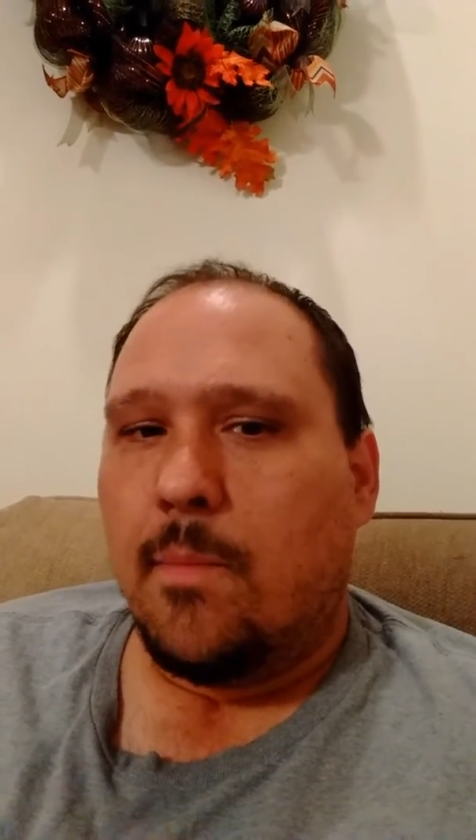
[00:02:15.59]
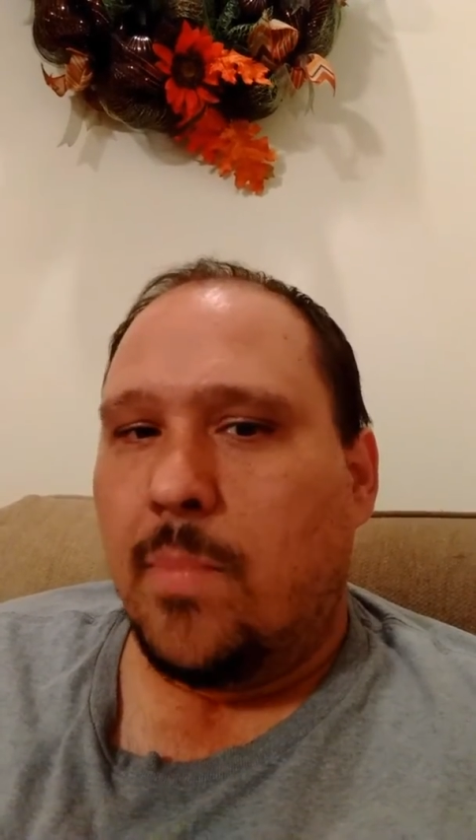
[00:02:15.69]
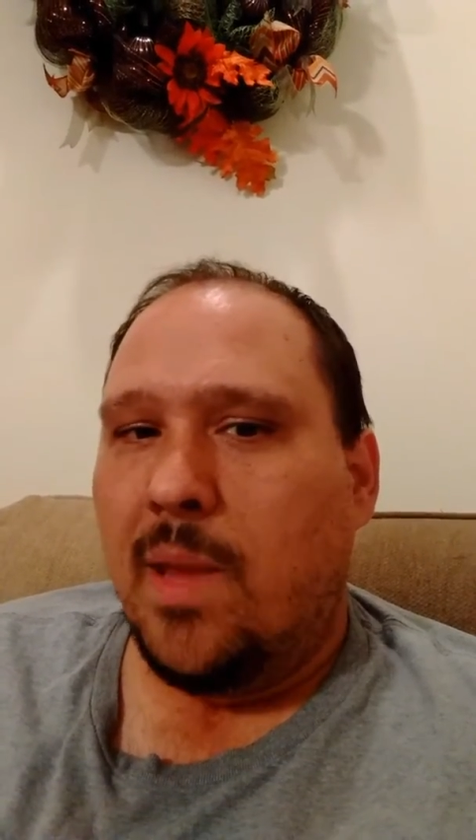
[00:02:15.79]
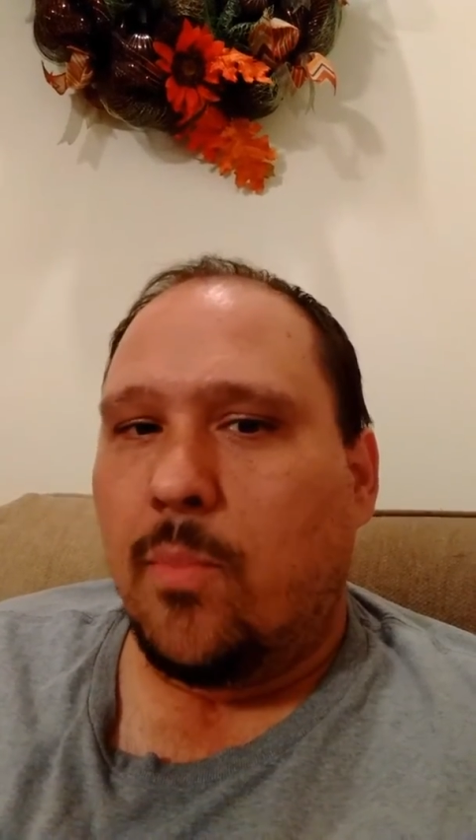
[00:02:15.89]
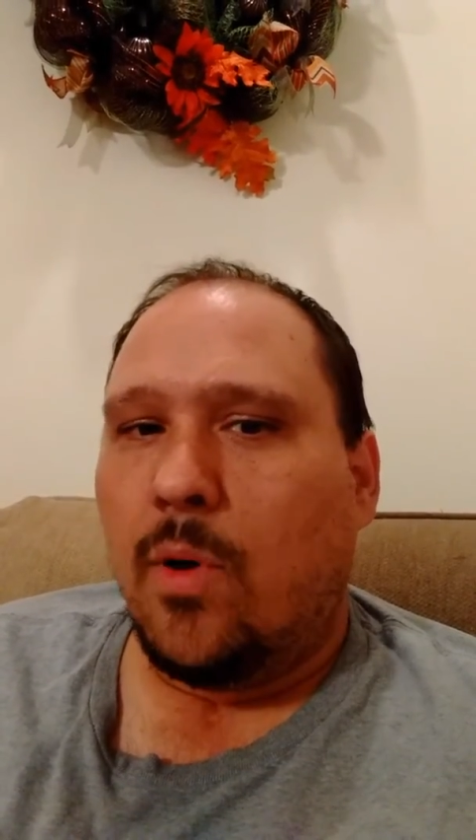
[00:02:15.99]

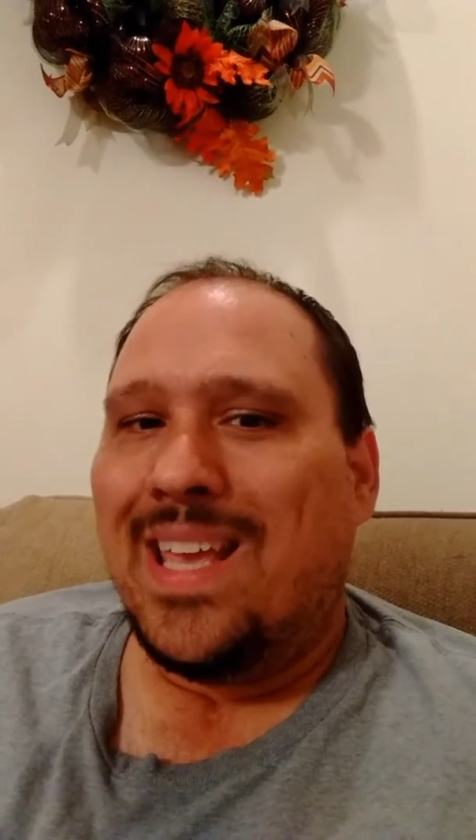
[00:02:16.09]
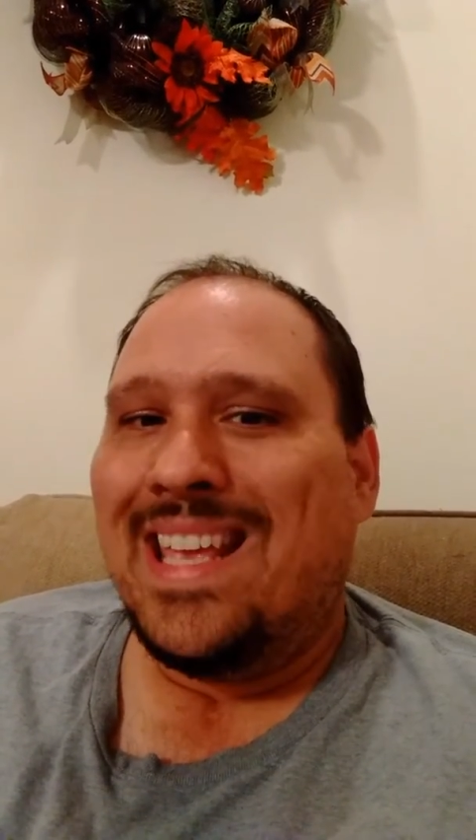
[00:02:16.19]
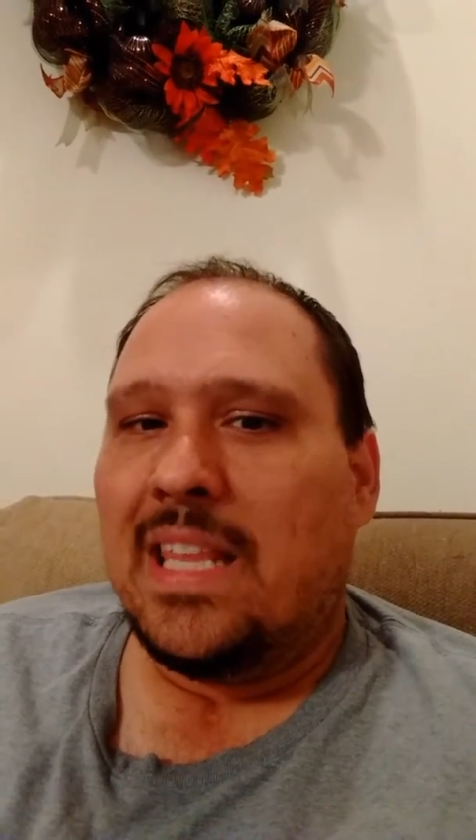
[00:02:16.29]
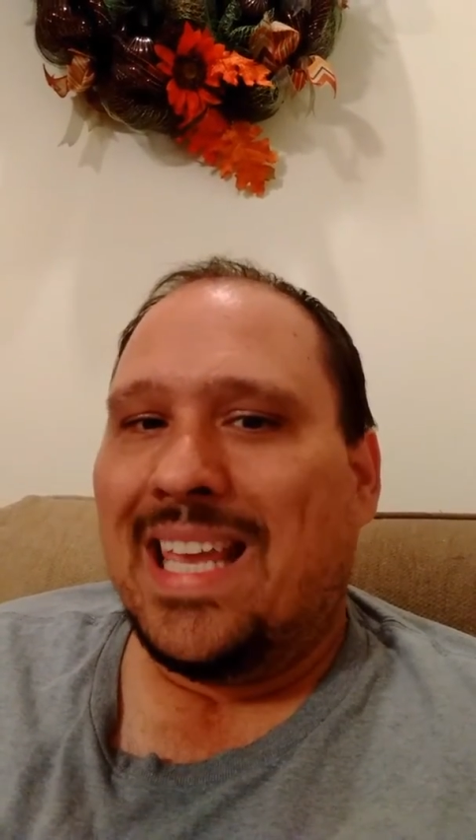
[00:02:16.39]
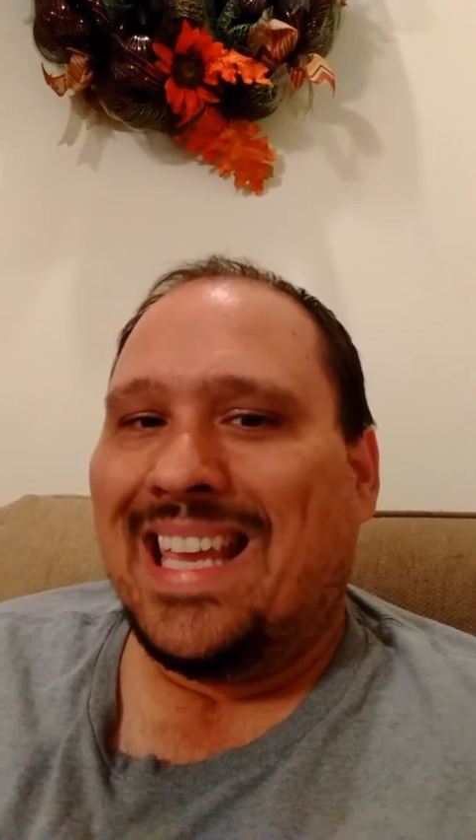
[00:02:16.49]
People
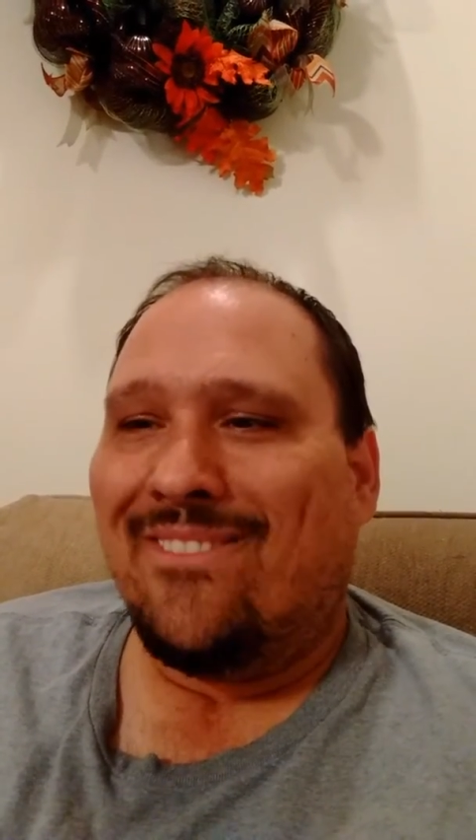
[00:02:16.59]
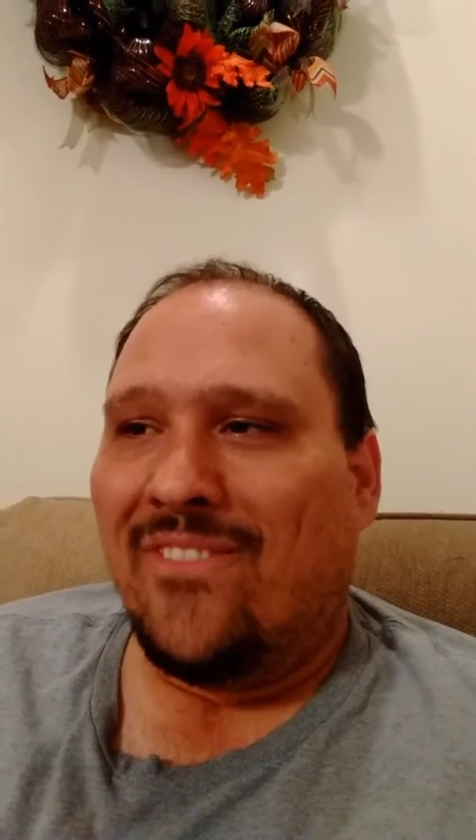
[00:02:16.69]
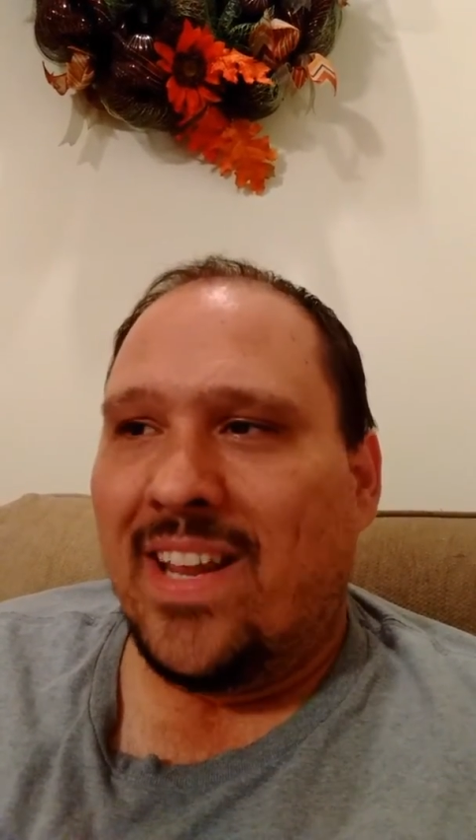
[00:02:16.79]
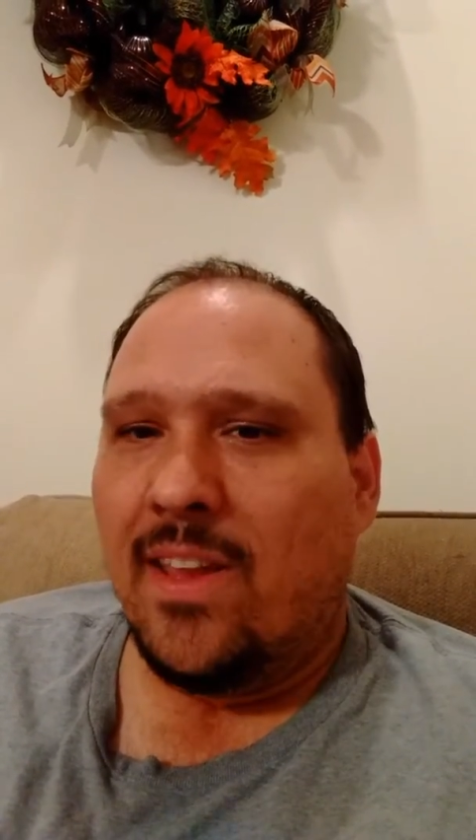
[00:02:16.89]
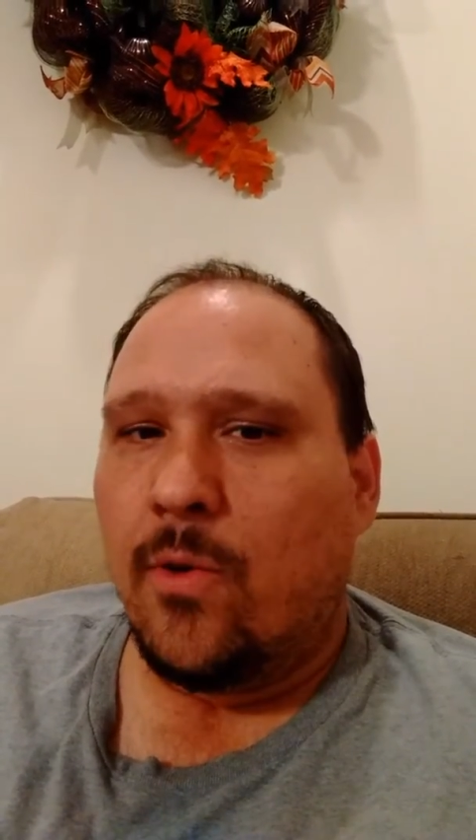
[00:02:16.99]
in the
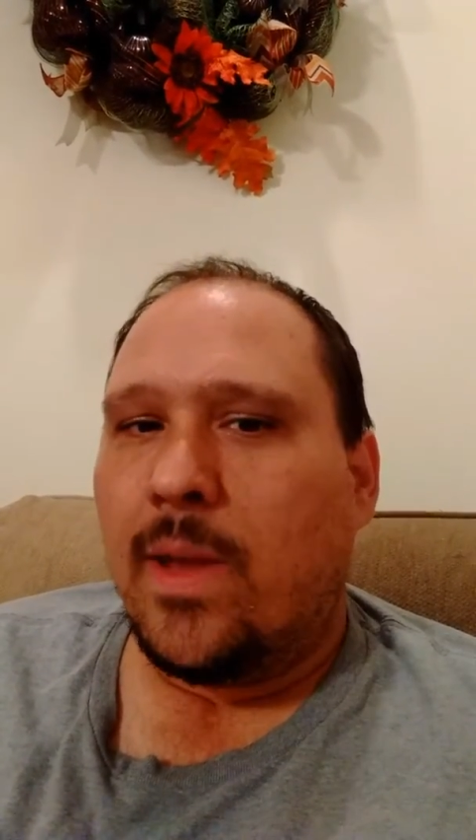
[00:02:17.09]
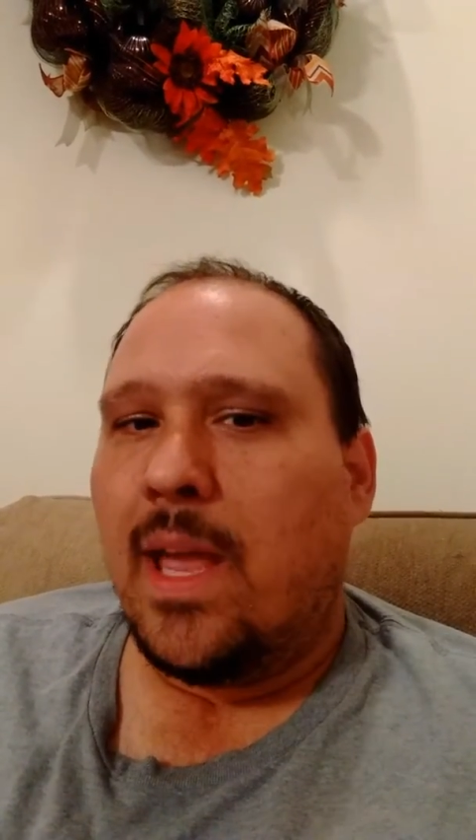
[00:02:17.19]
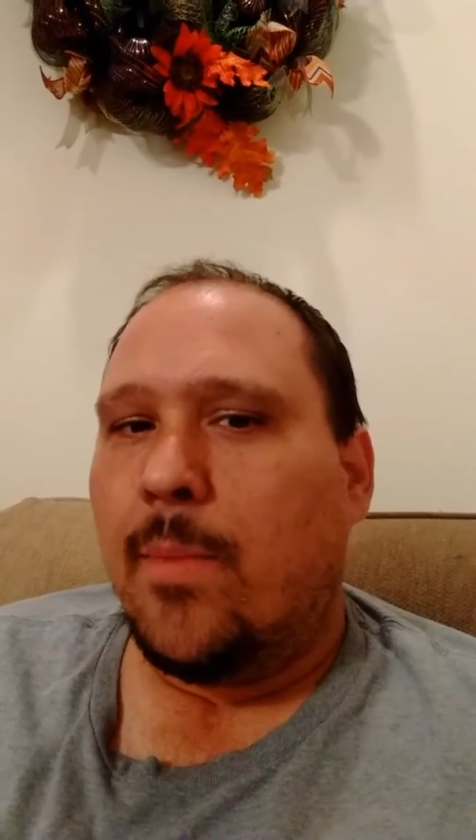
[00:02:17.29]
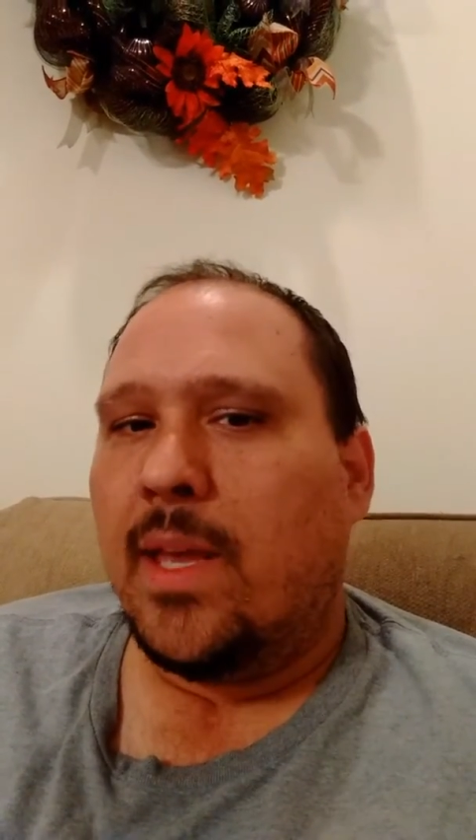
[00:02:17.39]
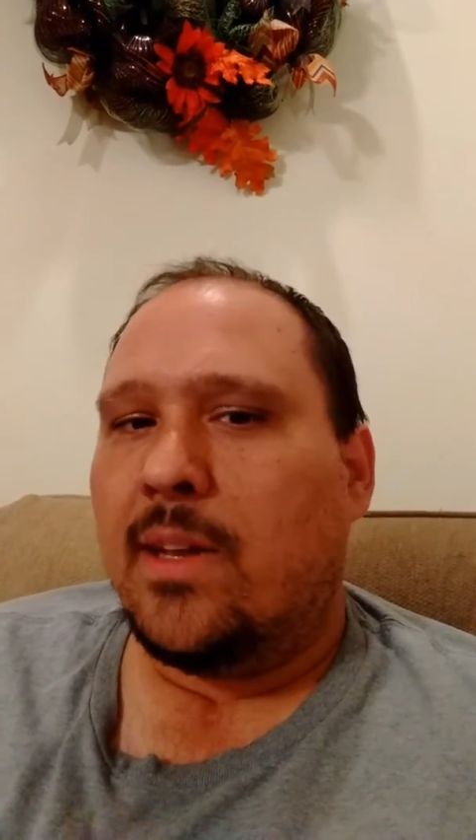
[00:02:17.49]
video
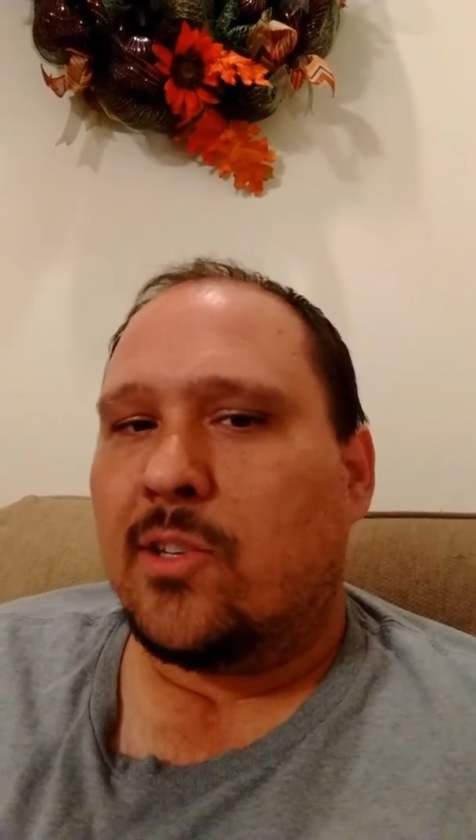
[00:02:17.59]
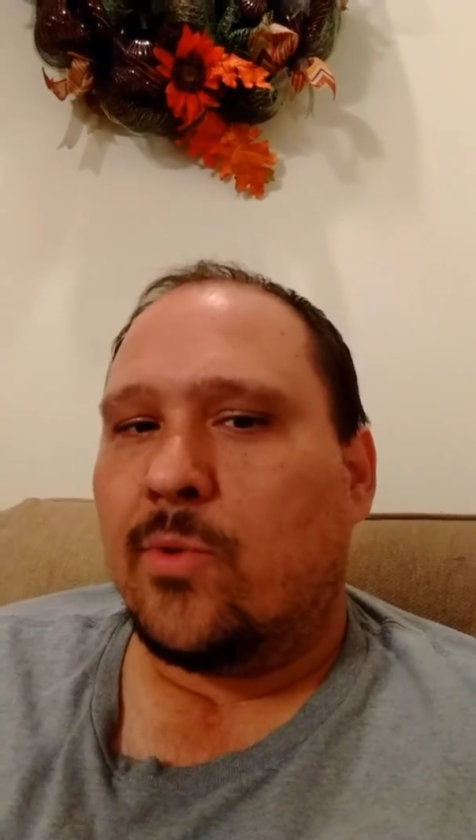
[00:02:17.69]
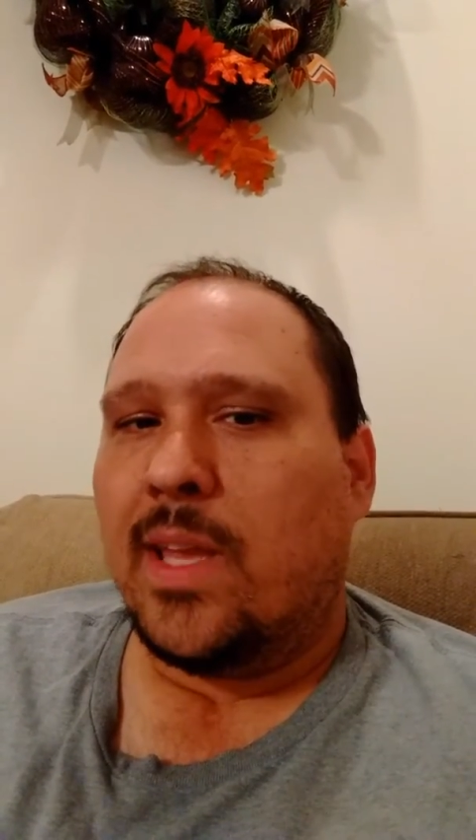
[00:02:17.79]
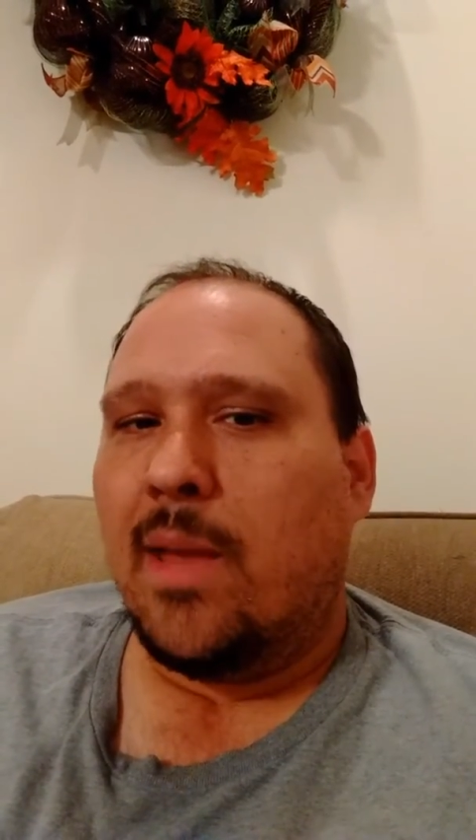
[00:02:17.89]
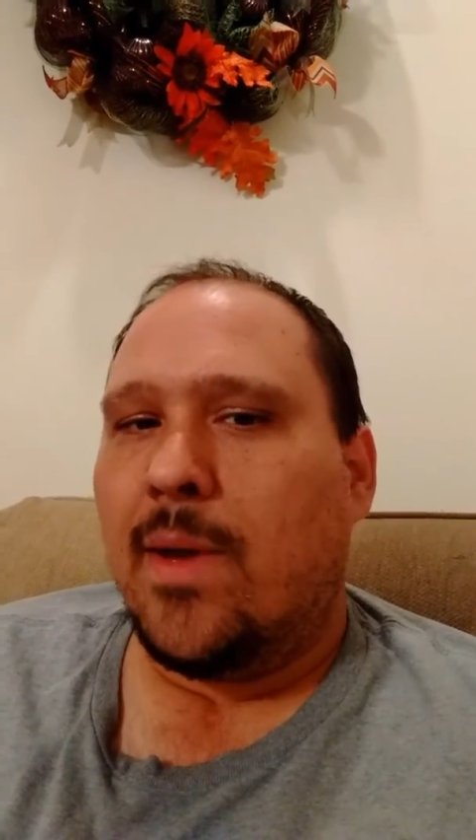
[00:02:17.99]
gaming
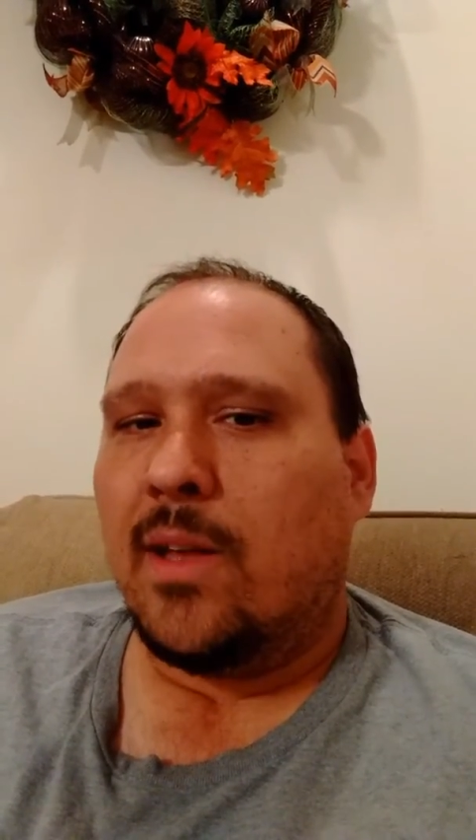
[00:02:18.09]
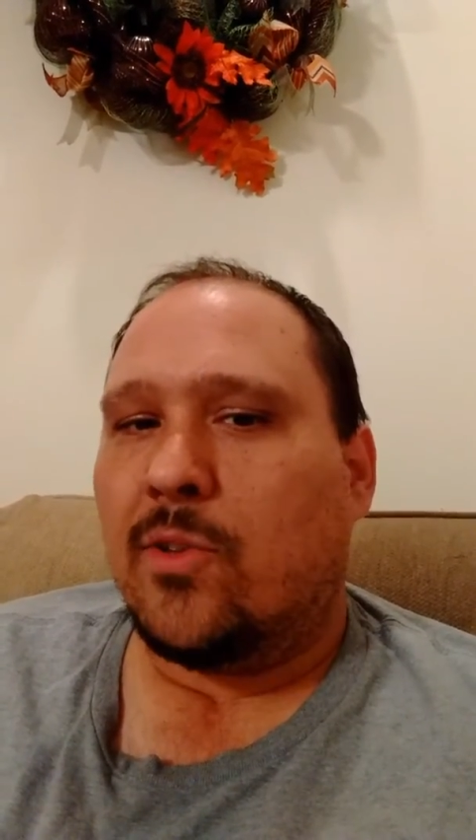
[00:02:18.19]
industry came out